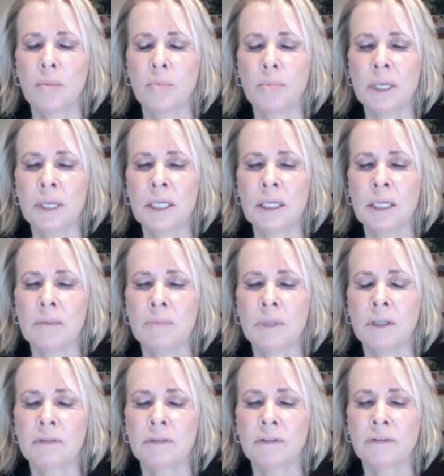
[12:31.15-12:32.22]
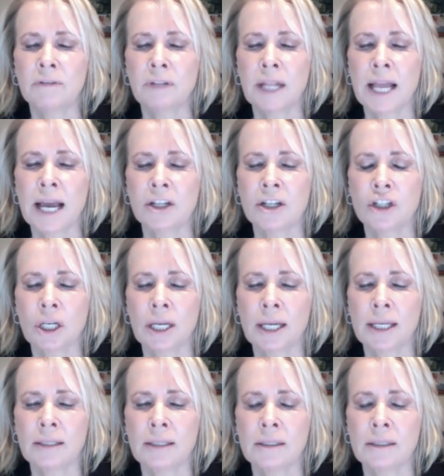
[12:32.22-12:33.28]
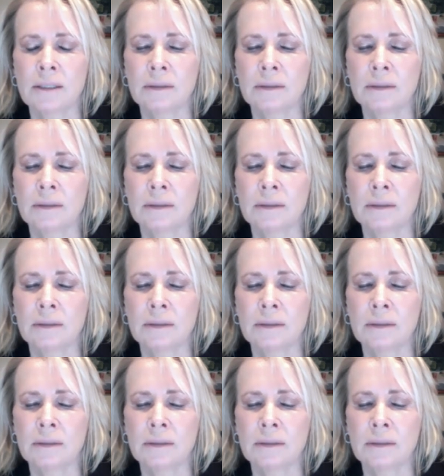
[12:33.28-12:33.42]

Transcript: beam of a flashlight